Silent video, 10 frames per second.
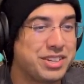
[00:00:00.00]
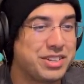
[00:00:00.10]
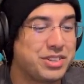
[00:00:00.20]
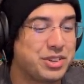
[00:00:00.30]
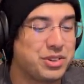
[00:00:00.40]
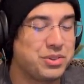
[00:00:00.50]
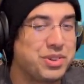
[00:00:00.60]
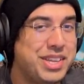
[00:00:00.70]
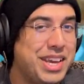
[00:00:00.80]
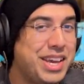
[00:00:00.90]
So,
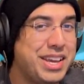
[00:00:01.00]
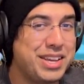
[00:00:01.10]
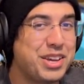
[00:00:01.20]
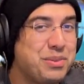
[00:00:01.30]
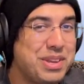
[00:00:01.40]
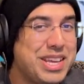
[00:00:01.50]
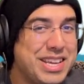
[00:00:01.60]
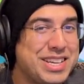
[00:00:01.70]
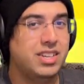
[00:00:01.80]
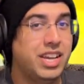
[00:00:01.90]
yay, go me!